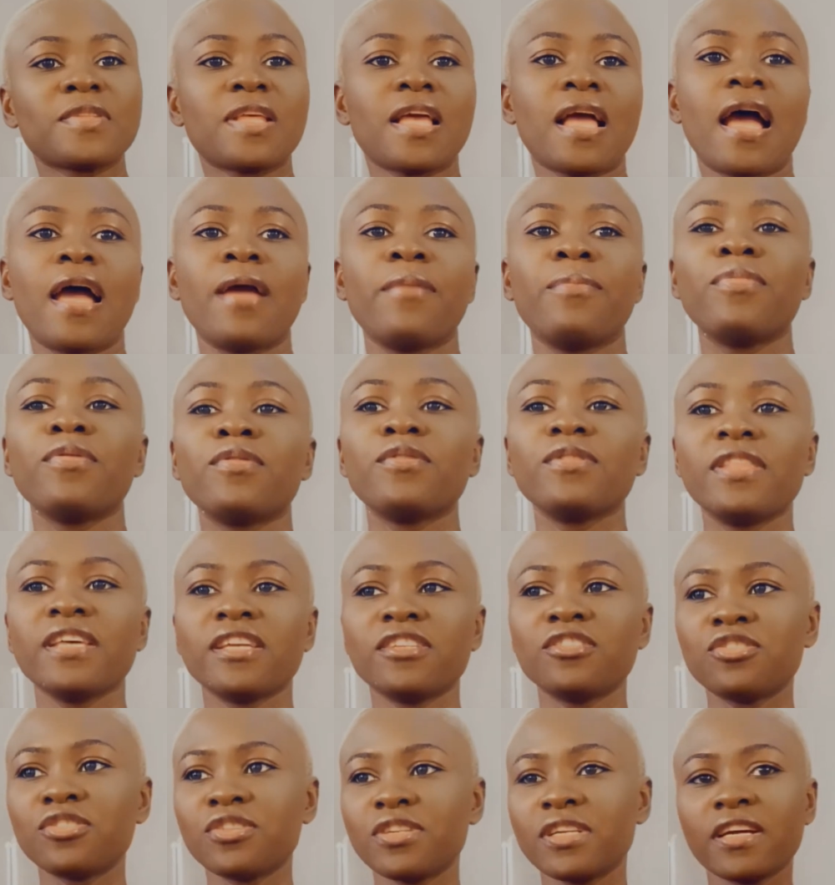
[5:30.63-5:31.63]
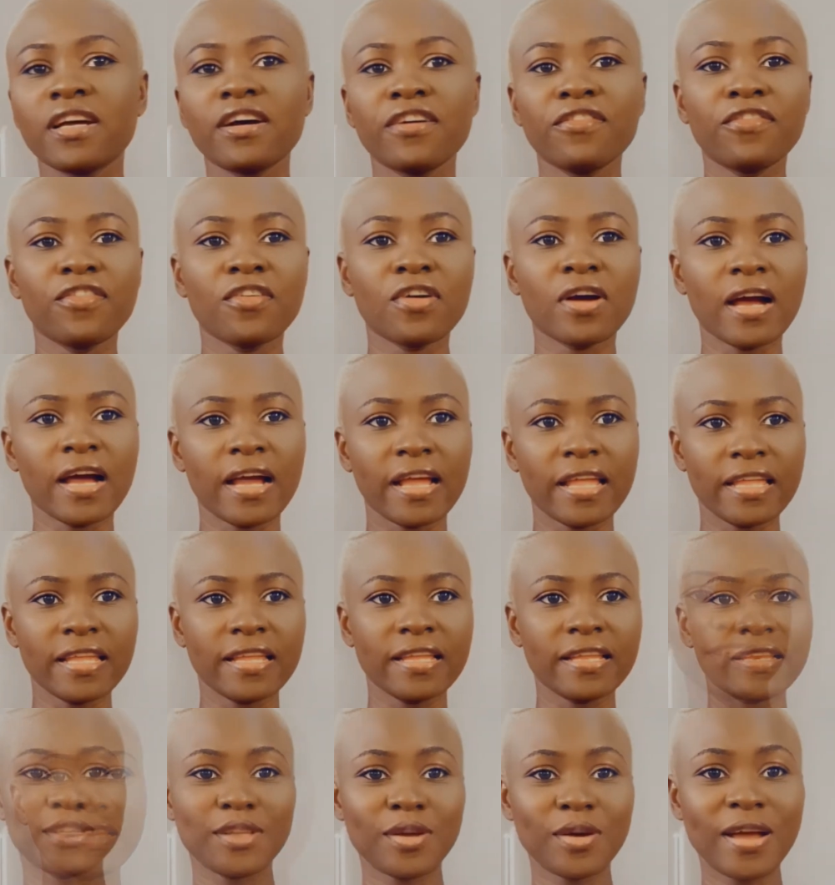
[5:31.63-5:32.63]
I pulled the trigger for
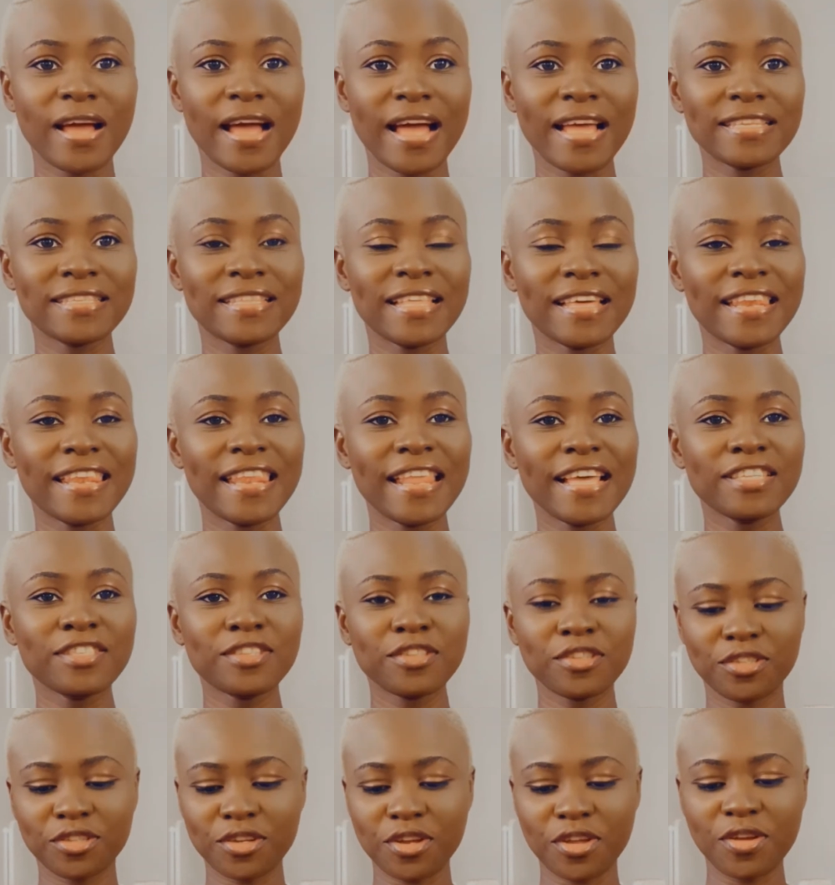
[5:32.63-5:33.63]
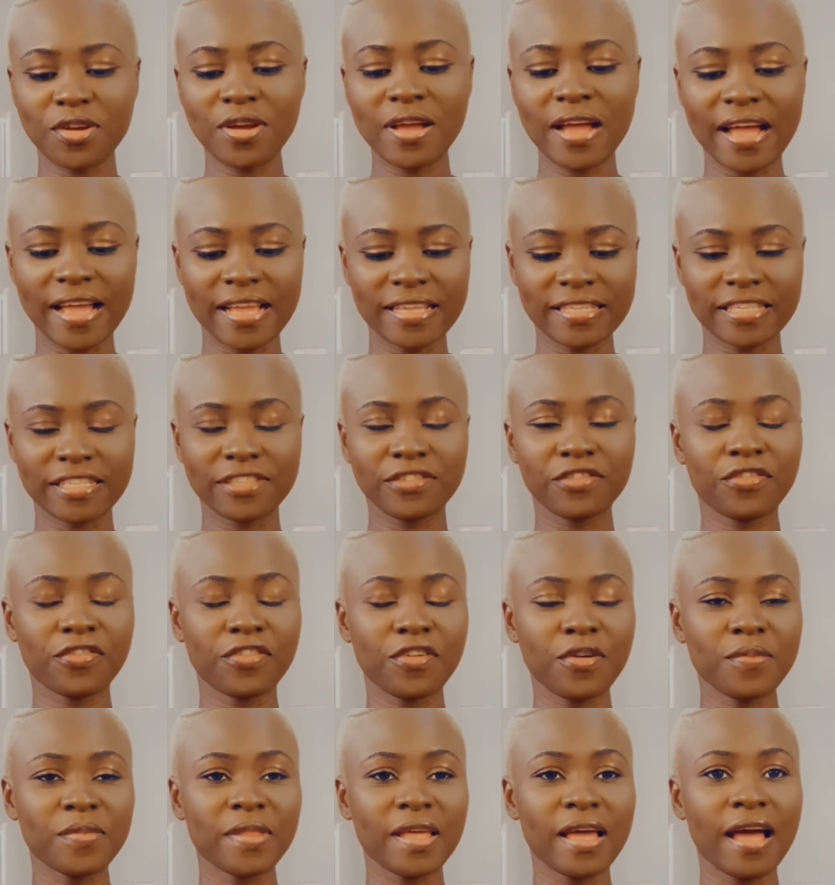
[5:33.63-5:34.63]
Kaid, guys. The next to show you guys is
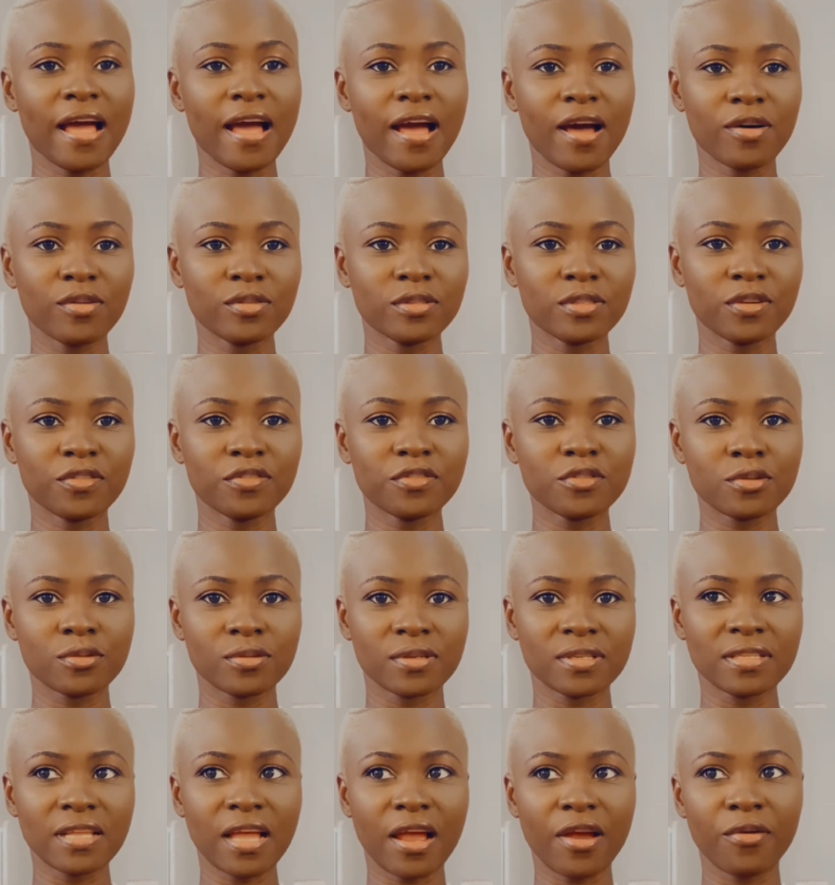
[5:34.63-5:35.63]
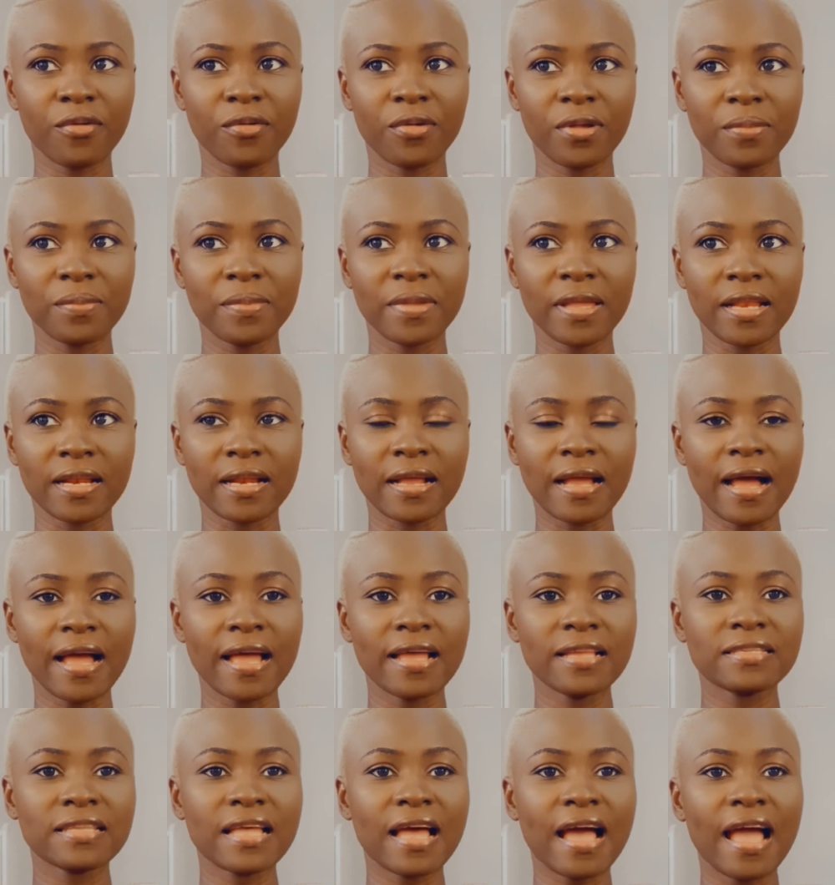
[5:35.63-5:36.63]
from the house of Swiss Arabian, guys.